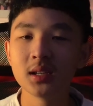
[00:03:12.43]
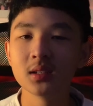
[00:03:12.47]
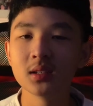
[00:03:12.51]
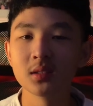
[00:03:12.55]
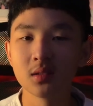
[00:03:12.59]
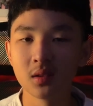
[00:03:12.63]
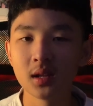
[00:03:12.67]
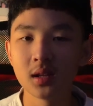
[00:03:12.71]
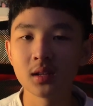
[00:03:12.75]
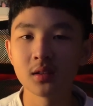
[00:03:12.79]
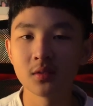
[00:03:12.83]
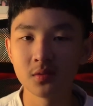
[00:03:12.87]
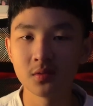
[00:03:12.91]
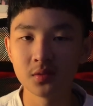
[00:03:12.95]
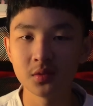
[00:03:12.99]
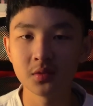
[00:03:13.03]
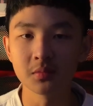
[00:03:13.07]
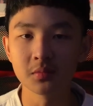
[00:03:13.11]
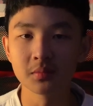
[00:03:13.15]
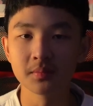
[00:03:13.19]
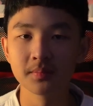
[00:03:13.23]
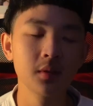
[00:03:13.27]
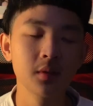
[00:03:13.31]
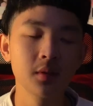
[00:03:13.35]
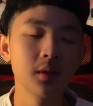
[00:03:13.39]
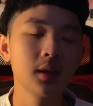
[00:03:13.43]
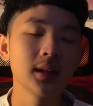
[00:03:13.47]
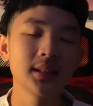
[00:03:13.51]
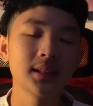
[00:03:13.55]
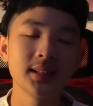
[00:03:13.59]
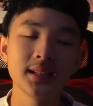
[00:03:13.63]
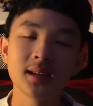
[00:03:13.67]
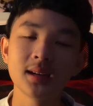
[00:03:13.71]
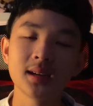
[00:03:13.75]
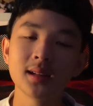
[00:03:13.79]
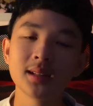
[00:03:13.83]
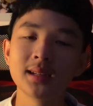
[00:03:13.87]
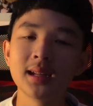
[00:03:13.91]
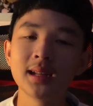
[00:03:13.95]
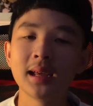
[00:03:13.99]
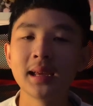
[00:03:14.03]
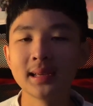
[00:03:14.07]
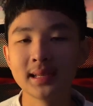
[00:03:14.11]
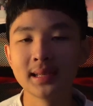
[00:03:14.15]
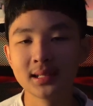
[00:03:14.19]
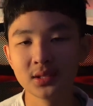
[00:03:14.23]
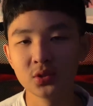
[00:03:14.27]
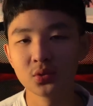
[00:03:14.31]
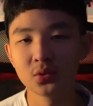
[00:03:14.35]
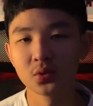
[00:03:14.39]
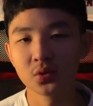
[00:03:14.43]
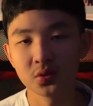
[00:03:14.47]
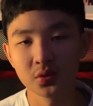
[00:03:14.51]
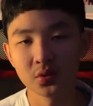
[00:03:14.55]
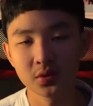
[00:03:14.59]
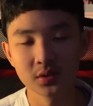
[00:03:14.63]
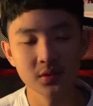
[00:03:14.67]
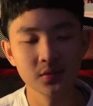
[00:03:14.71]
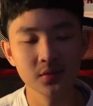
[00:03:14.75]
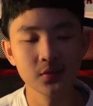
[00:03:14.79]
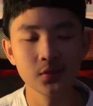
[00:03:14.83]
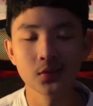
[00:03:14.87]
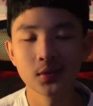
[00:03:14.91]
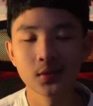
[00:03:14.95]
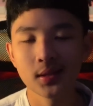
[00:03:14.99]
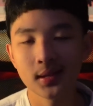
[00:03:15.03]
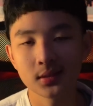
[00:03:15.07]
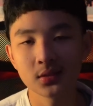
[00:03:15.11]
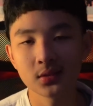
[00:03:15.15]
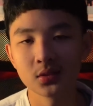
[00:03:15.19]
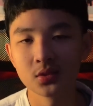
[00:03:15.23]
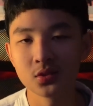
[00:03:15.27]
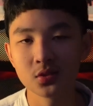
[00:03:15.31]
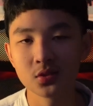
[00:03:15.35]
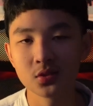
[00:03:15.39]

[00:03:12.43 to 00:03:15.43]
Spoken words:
it like a film. But at the end of the day, it's your choice. If you like those